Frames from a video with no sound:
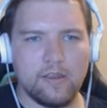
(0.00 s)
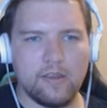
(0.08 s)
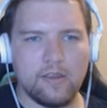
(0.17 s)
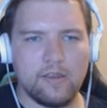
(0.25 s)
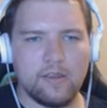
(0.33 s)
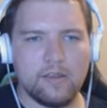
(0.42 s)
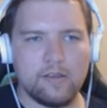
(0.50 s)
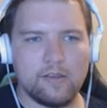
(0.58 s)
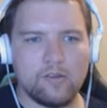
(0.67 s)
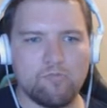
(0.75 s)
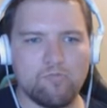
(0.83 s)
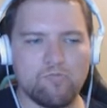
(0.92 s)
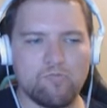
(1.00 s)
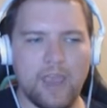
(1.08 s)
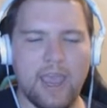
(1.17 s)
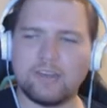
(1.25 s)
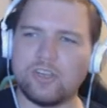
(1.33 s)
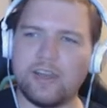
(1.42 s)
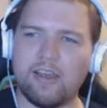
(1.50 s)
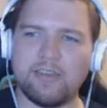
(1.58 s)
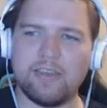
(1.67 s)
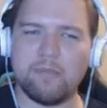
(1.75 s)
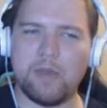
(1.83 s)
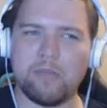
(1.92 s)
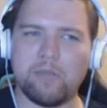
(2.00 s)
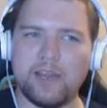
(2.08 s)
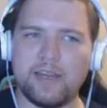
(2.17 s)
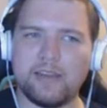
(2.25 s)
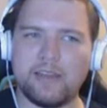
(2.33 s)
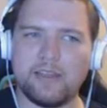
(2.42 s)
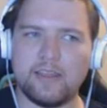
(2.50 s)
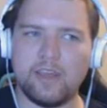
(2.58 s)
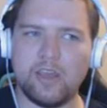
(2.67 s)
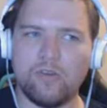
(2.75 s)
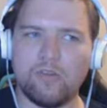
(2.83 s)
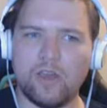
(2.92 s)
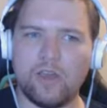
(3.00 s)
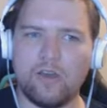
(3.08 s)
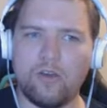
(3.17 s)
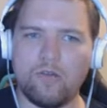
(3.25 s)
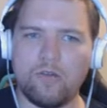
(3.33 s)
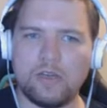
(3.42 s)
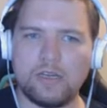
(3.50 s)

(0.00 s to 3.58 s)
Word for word: Hmm, actually, now I think about it, I probably didn't need the yo-yo.